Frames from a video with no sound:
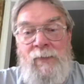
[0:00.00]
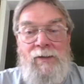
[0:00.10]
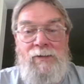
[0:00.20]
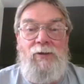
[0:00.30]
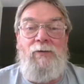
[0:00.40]

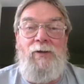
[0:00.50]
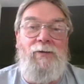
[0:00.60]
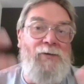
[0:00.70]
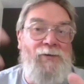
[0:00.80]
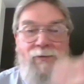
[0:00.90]
So here
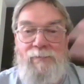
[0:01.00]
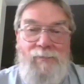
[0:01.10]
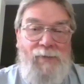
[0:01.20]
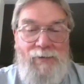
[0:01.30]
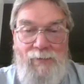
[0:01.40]
there's a
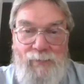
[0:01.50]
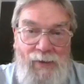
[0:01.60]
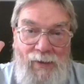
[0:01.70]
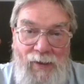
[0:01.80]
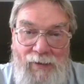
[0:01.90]

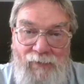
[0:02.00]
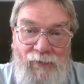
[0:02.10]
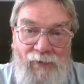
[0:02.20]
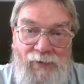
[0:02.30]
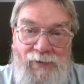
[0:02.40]
big
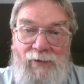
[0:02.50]
controversy